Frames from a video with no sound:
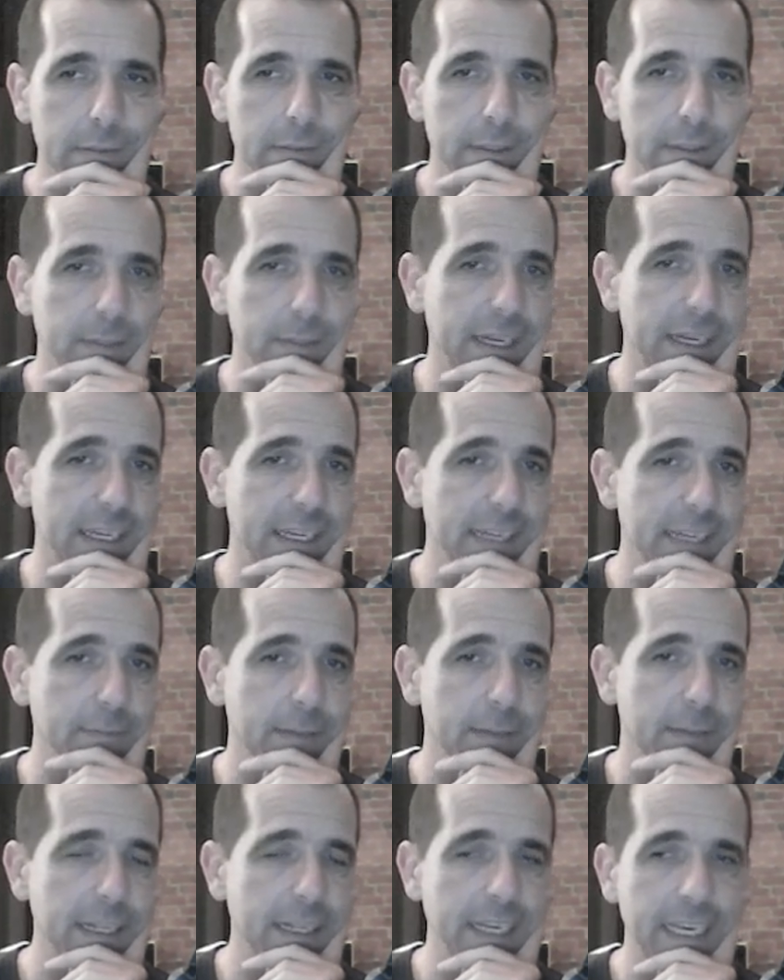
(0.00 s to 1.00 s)
Black can even
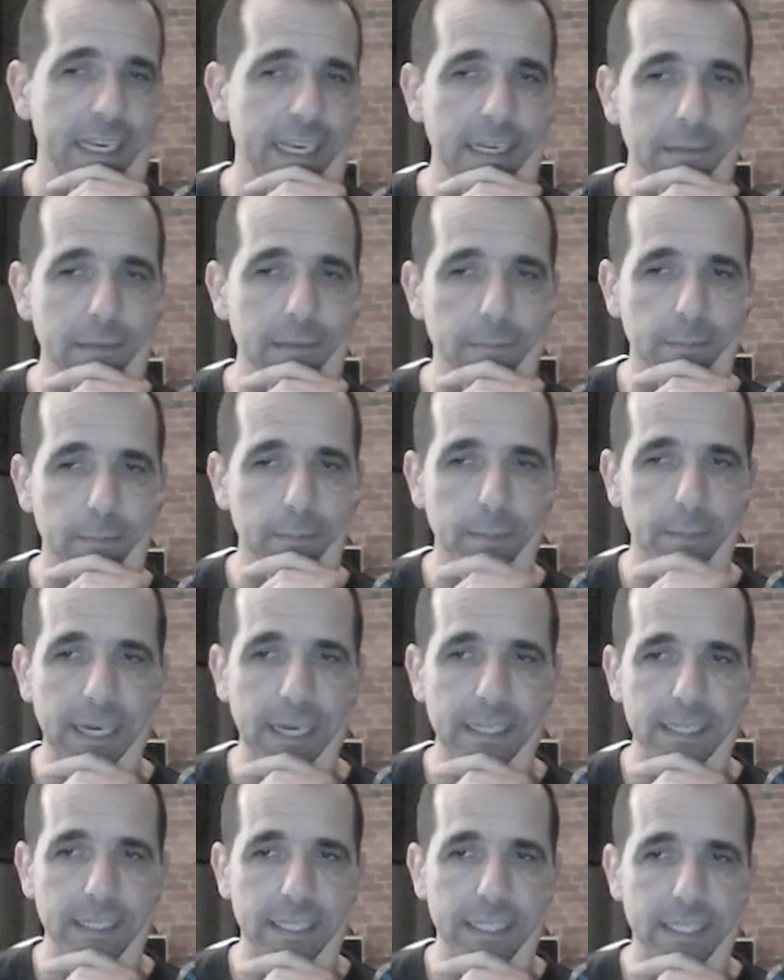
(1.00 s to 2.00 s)
play their king
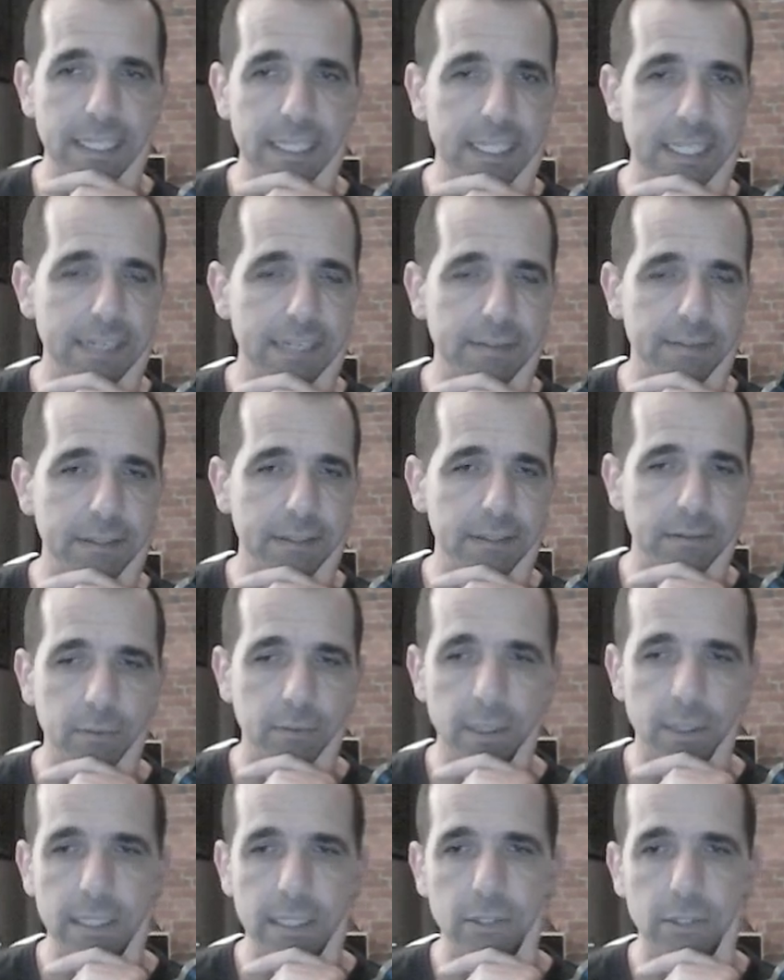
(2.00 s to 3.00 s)
back to D7.
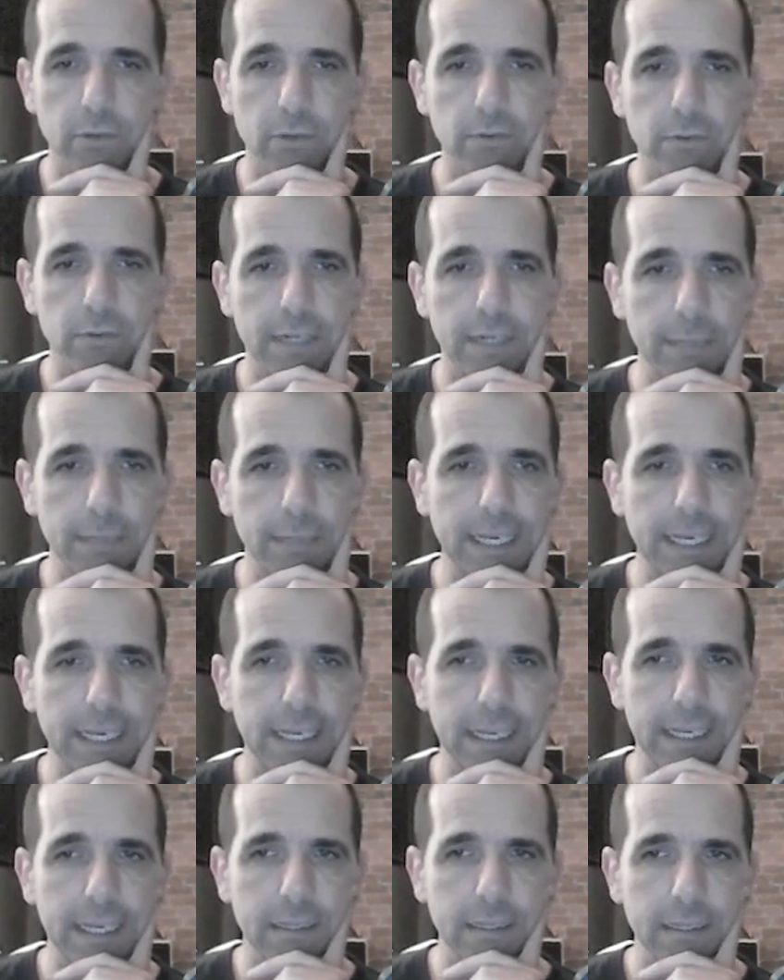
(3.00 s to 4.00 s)
White's not really
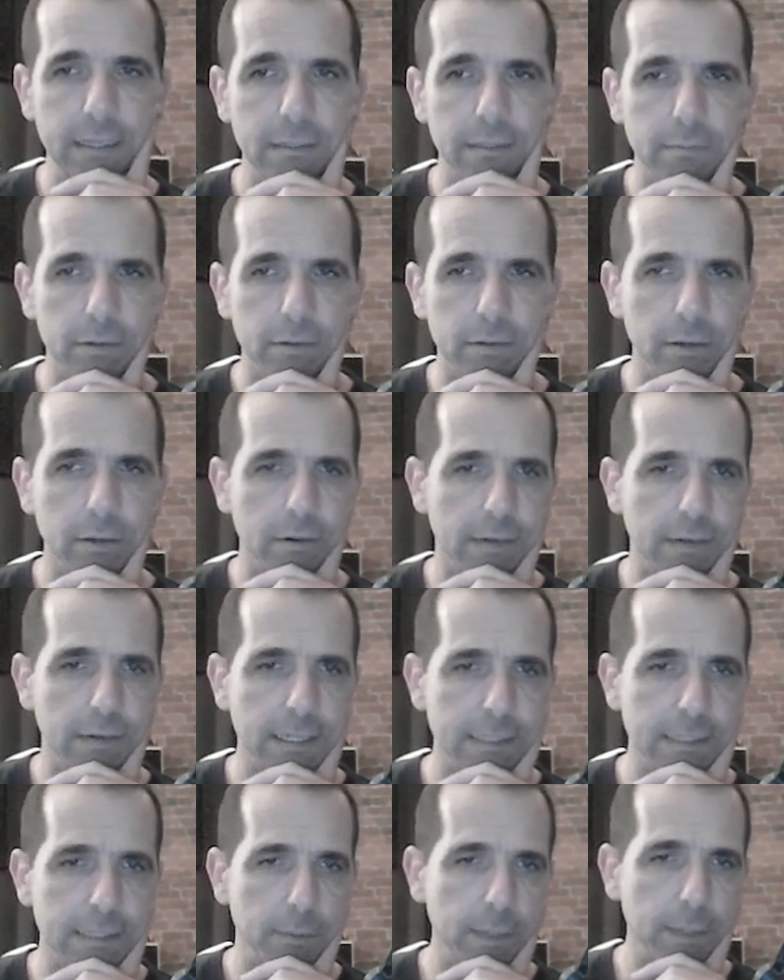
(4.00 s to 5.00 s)
making
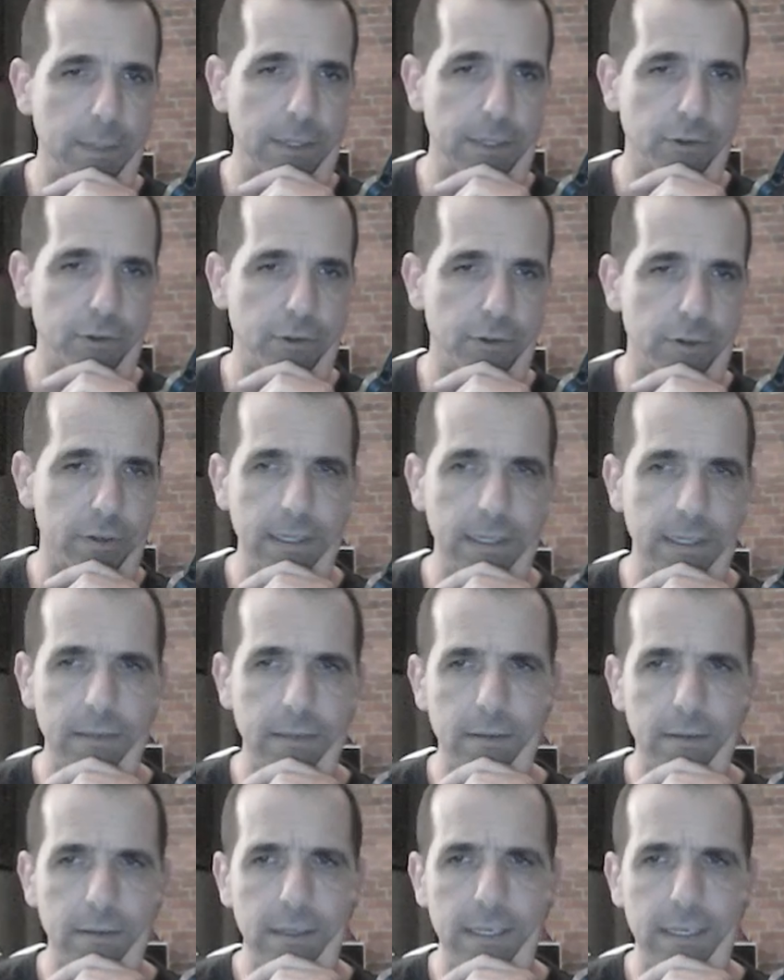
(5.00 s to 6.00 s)
progress. I mean, we could try
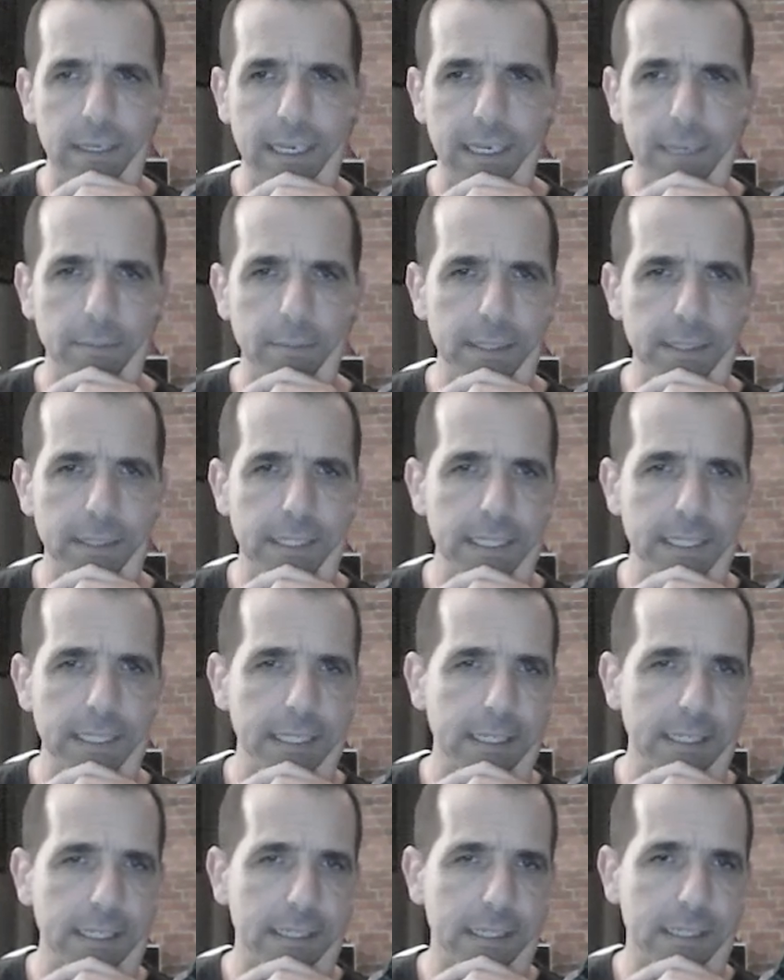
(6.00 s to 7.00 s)
King
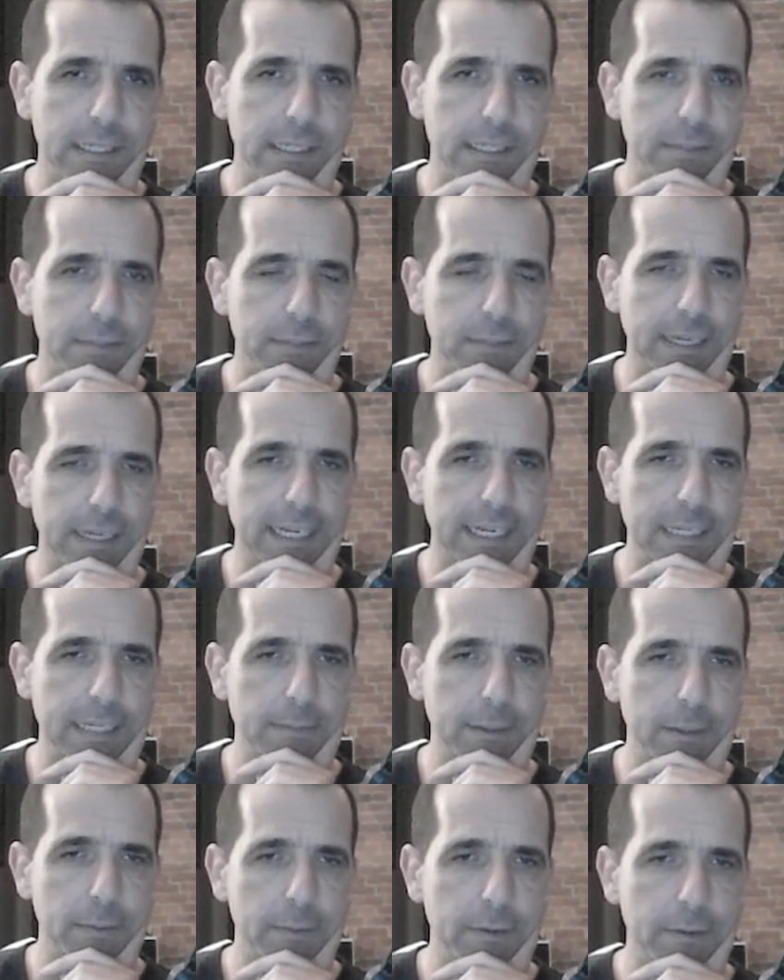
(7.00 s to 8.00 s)
B6. That gets
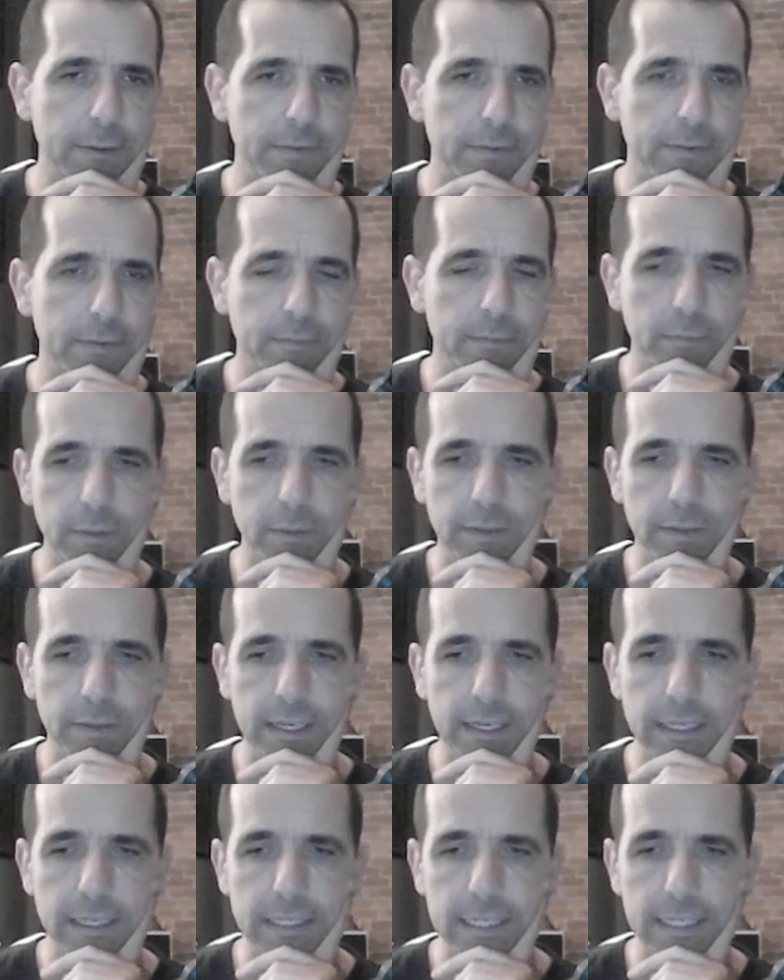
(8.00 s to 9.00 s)
met with
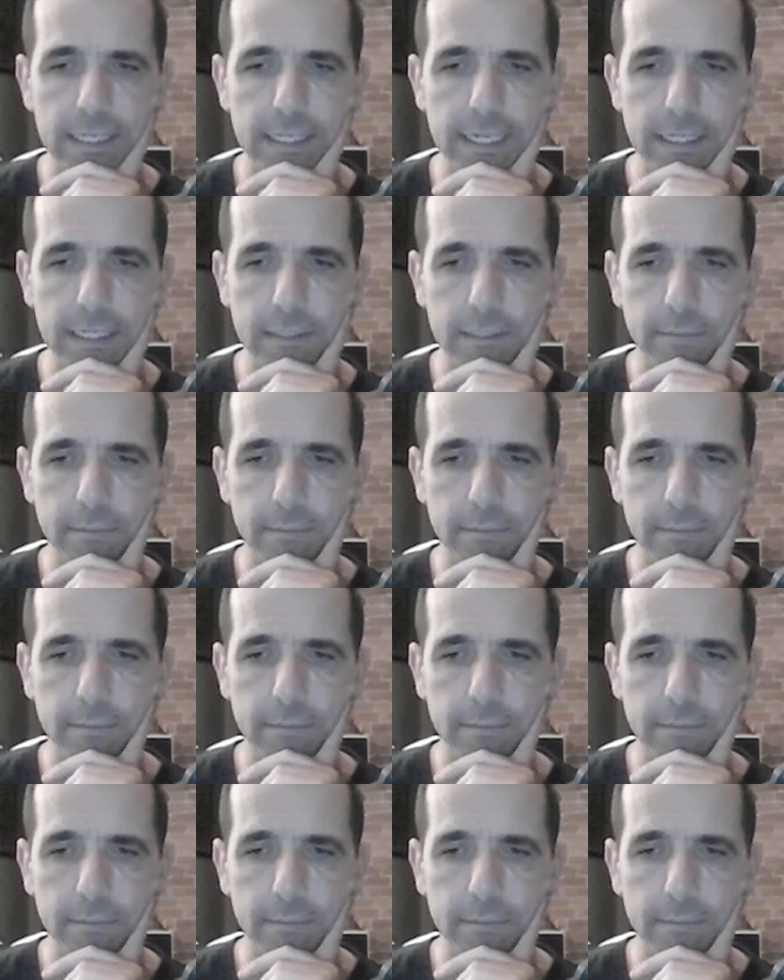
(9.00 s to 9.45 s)
King C8.